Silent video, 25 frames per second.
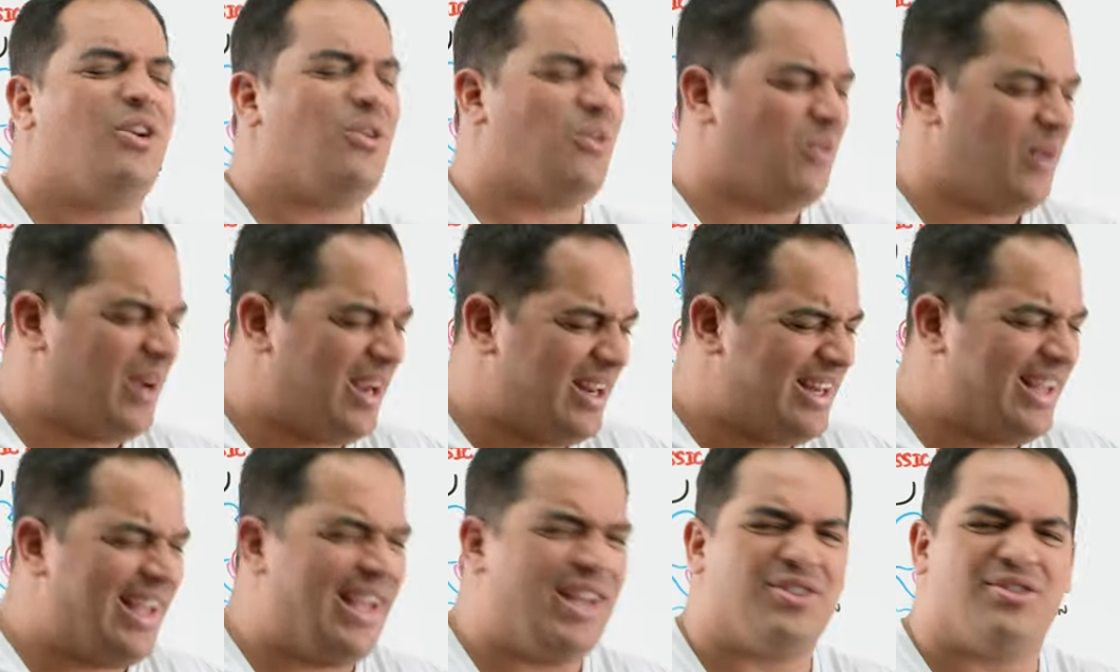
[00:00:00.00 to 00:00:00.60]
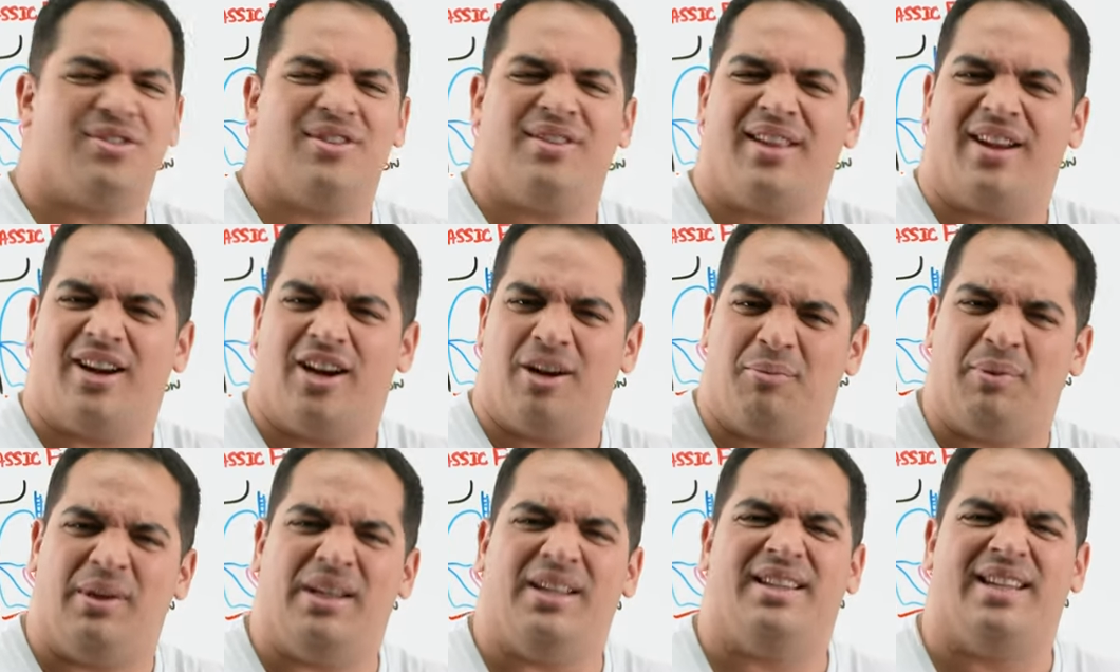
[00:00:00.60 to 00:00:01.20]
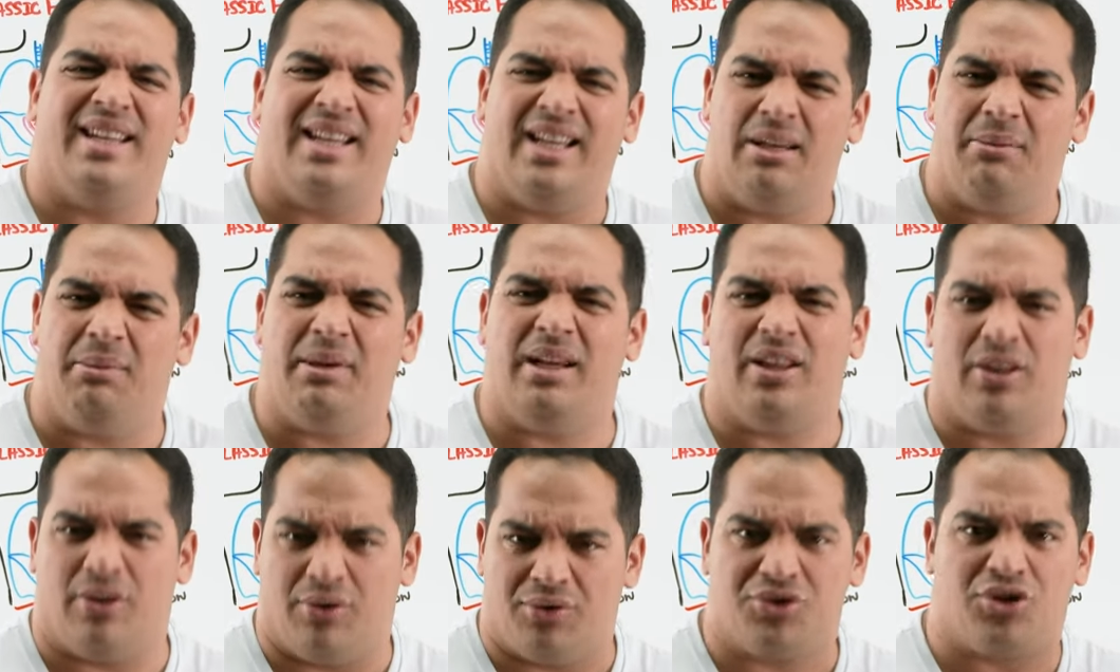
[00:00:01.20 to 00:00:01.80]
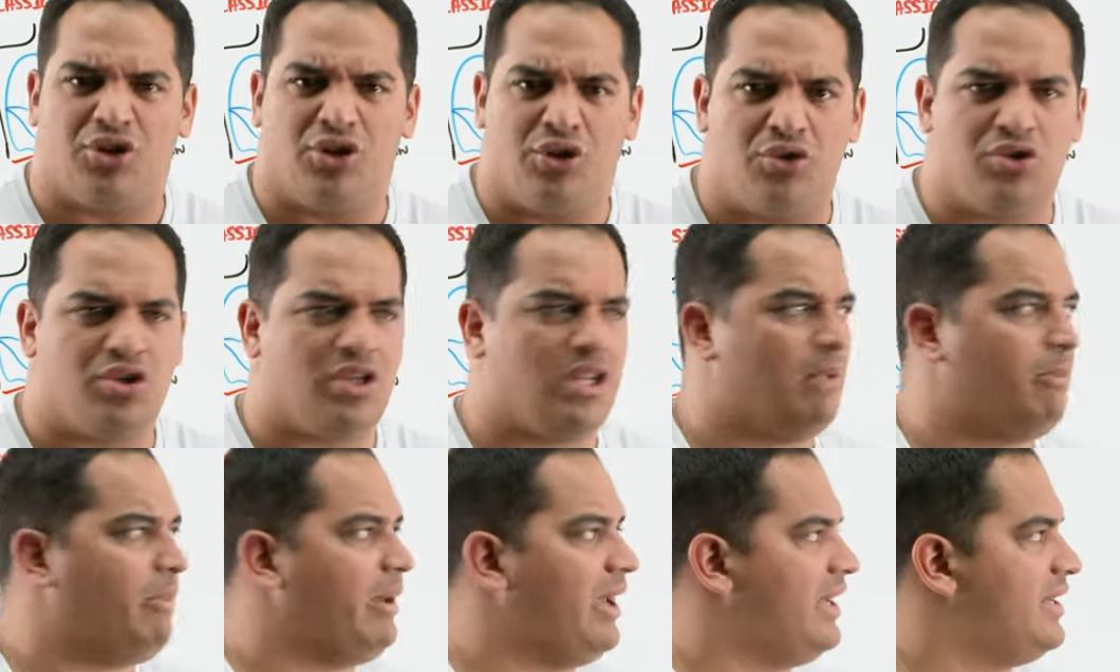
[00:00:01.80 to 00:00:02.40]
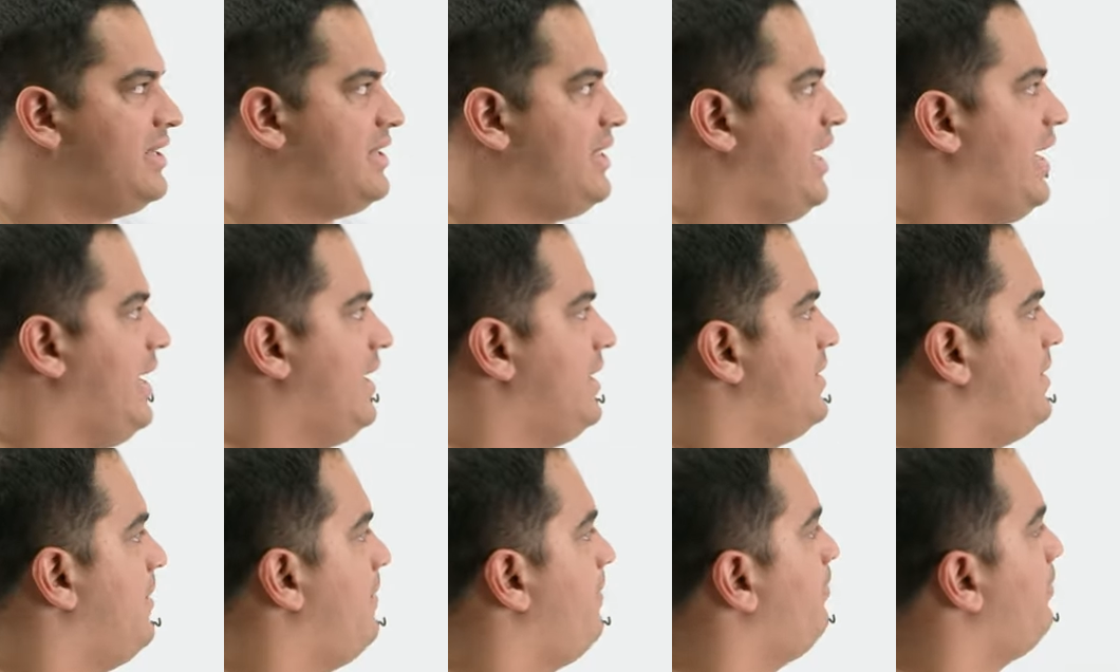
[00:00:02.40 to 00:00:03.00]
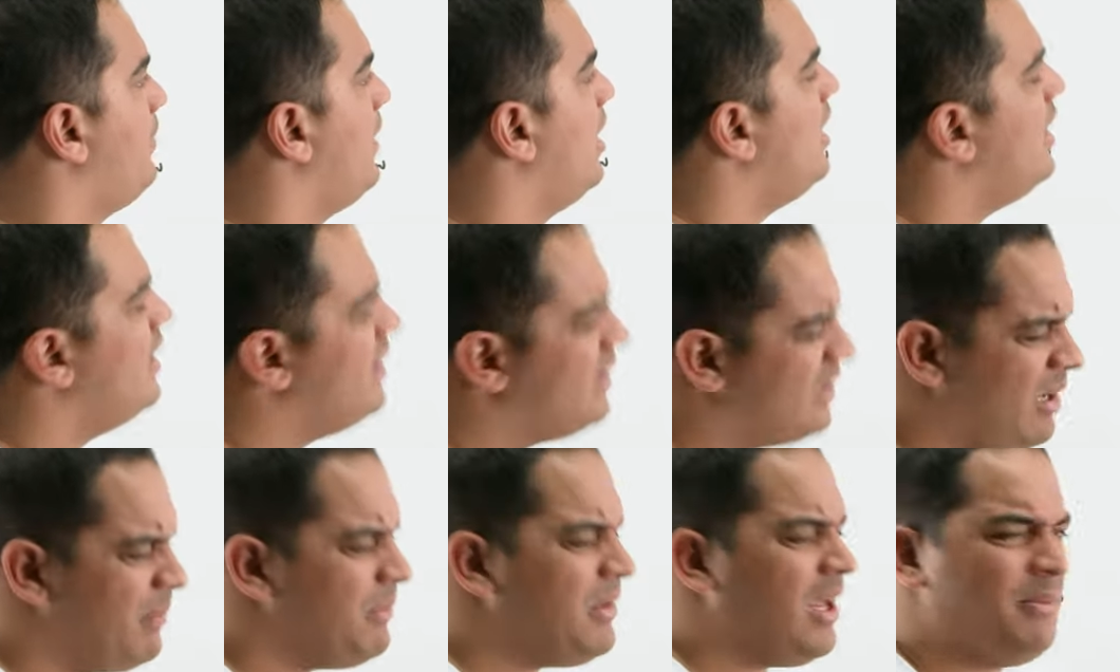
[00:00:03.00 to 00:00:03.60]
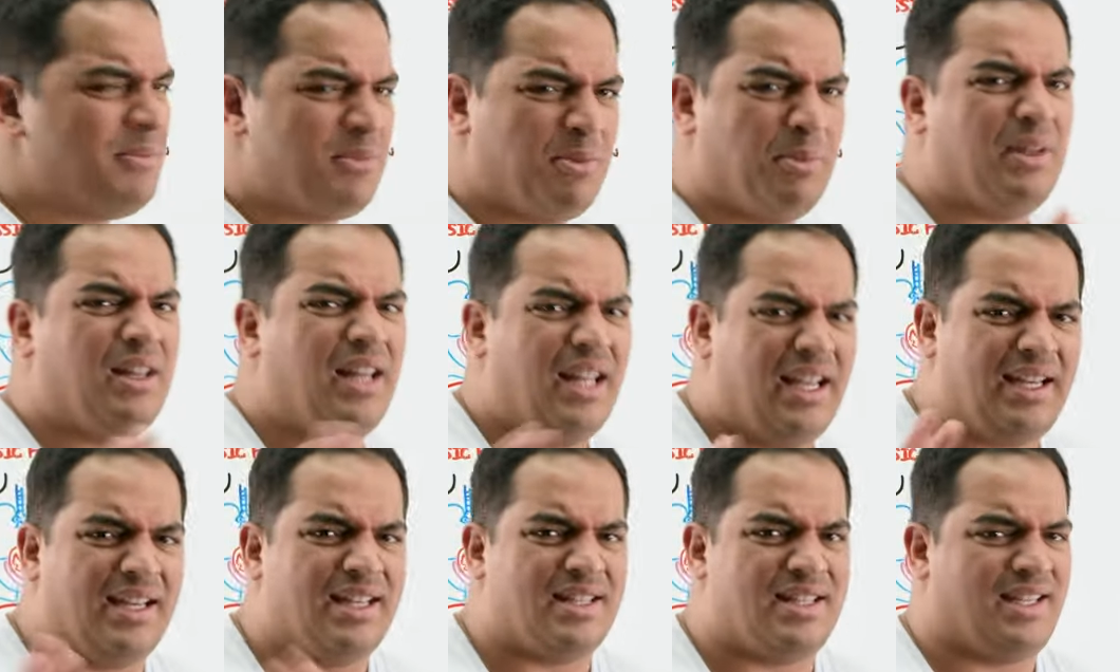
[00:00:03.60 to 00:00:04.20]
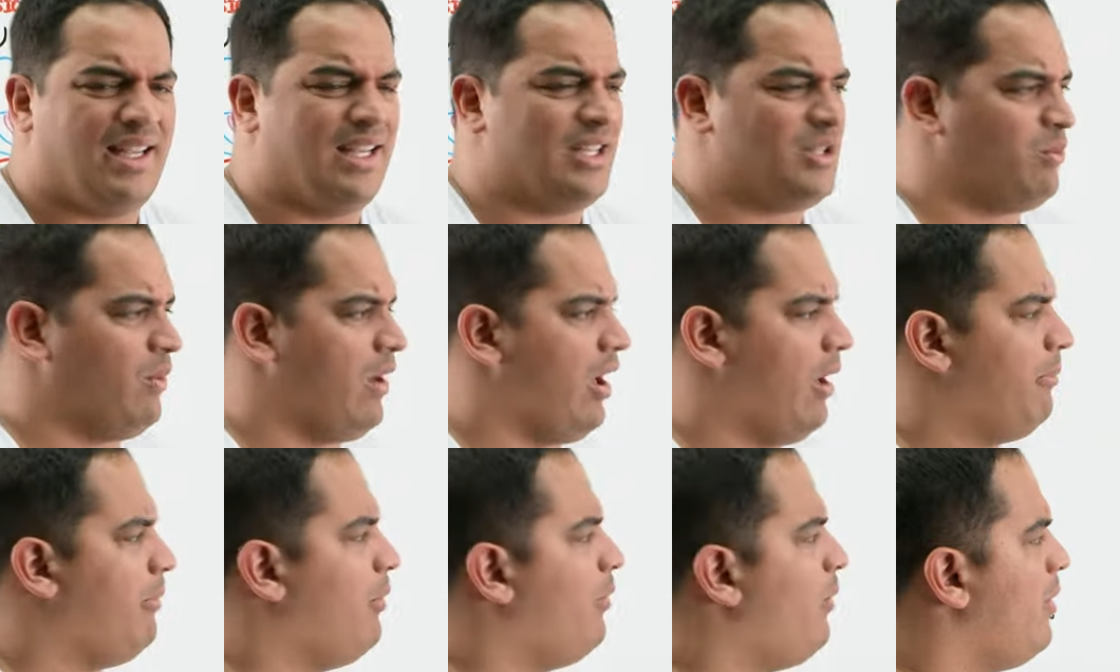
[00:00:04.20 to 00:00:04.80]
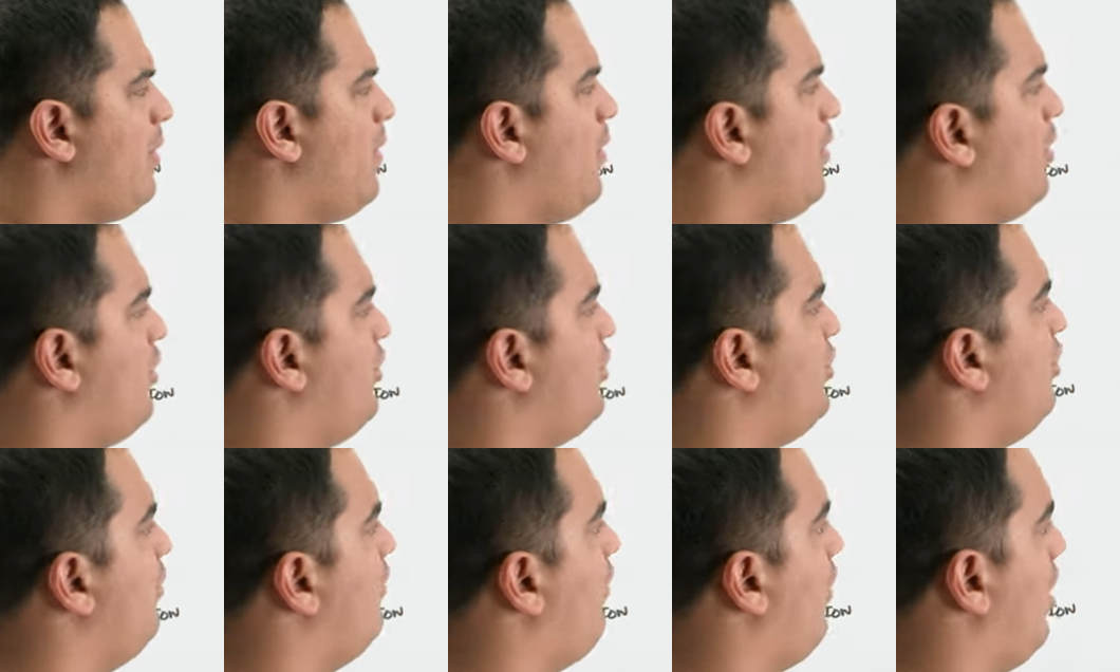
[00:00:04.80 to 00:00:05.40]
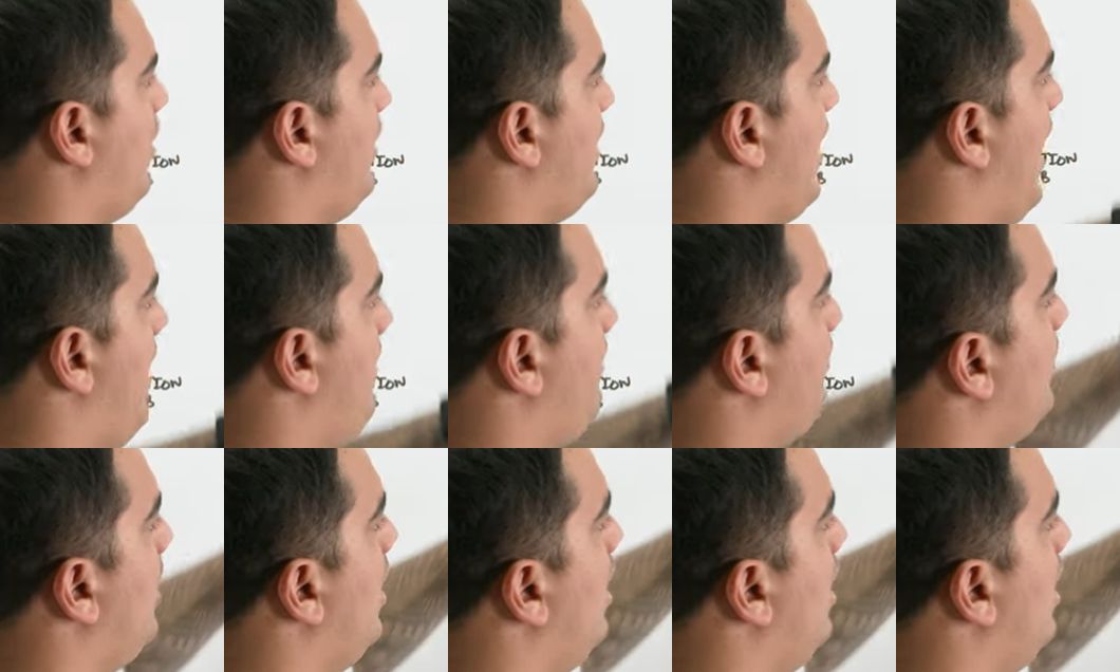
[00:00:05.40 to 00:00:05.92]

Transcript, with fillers: Radiation therapy, TB, those are usually the biggest things sometimes malignancy as well, but we won't go too far in that.